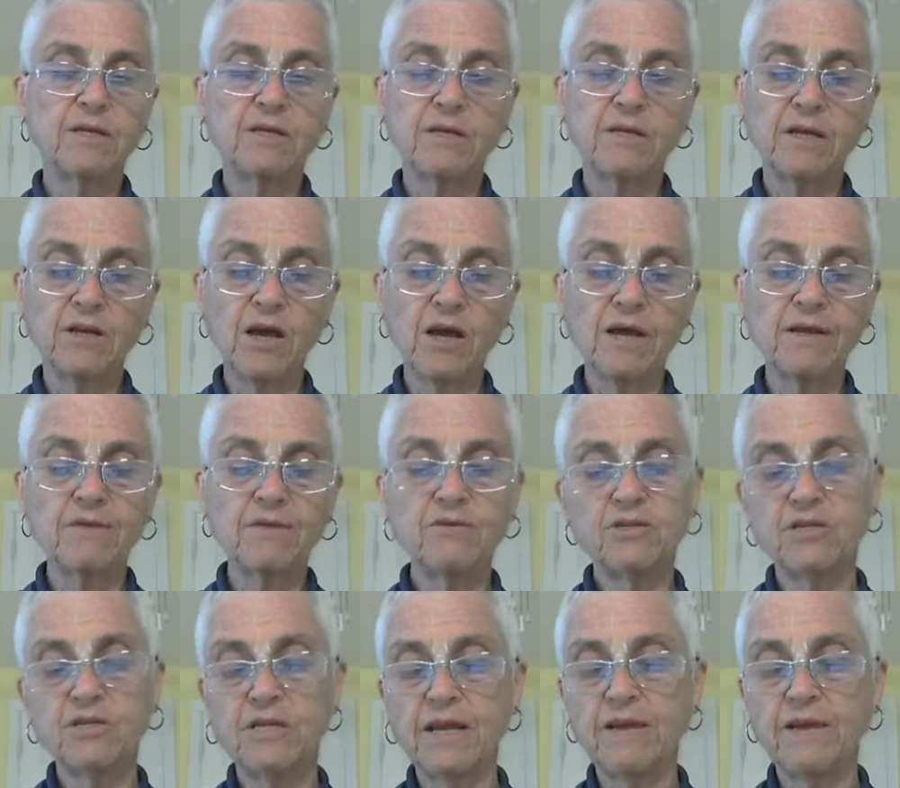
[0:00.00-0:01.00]
cannot
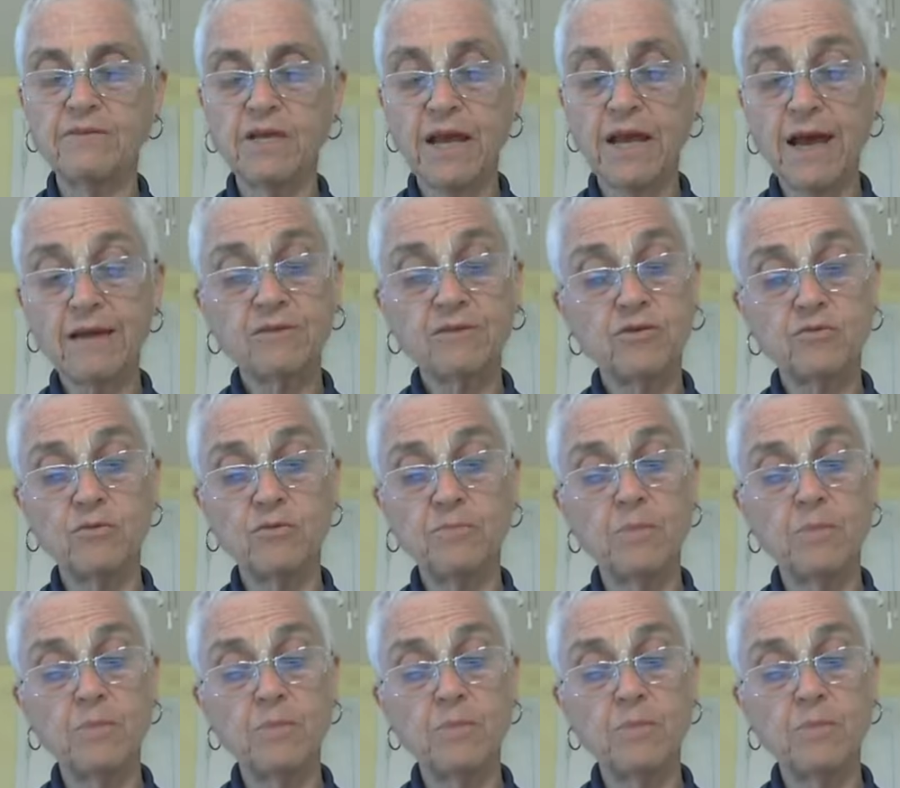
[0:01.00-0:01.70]
understand the actual